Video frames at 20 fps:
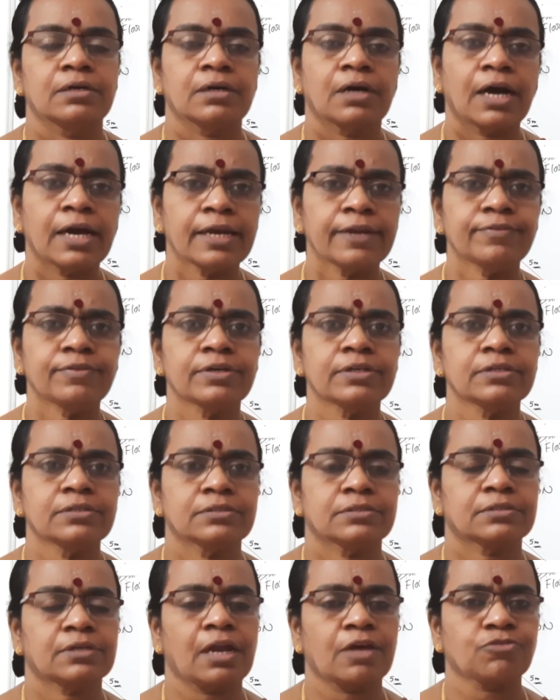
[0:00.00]

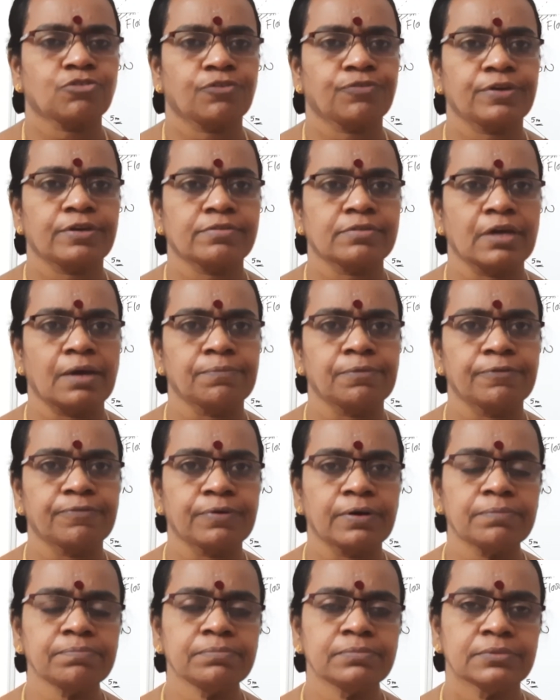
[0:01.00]
another class of example
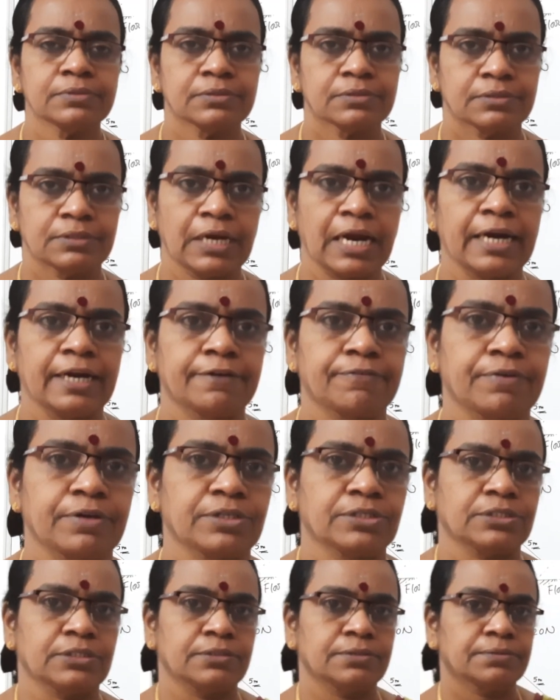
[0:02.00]
from ladder
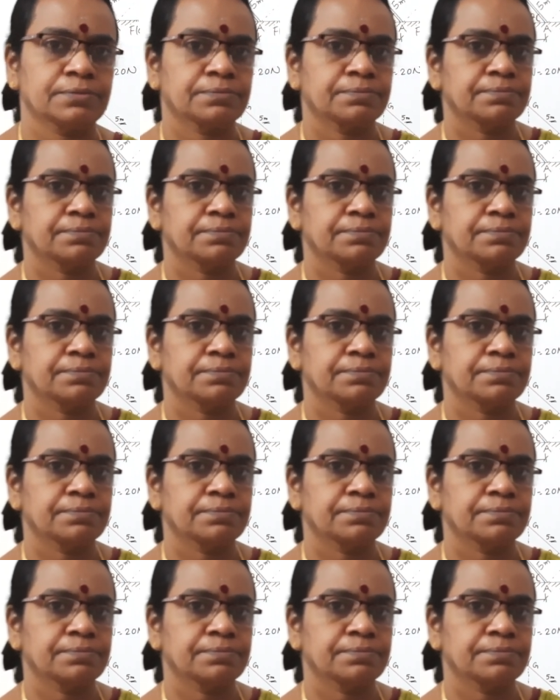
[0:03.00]
friction.